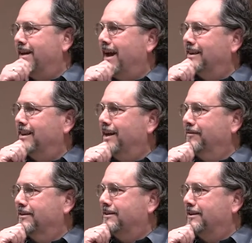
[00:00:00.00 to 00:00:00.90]
Dan
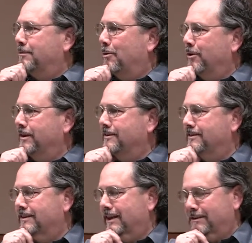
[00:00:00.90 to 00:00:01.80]
Davis in the
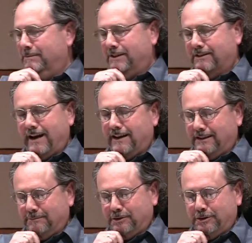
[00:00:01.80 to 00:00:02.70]
mornings, and that'll be
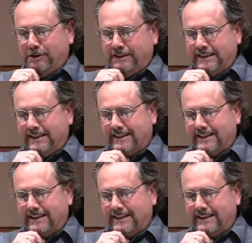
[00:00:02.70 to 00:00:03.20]
grand, I'm sure.